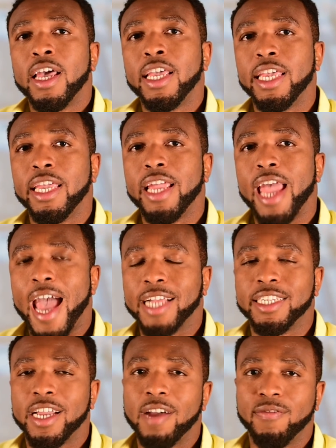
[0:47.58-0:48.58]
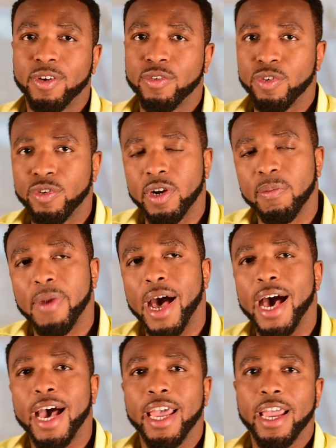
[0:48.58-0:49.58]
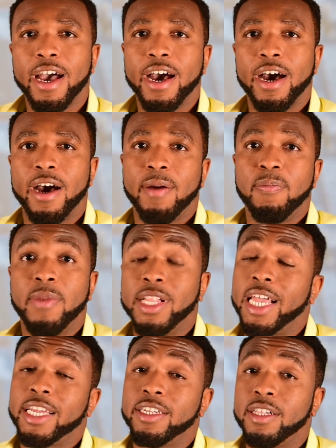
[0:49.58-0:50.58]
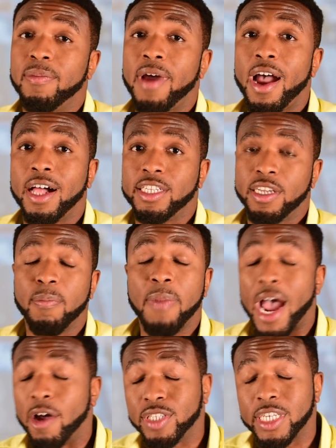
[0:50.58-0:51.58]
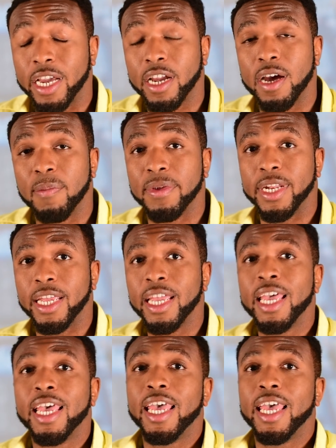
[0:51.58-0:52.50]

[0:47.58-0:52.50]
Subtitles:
he actually got recruited by a molecular biology, a biotech company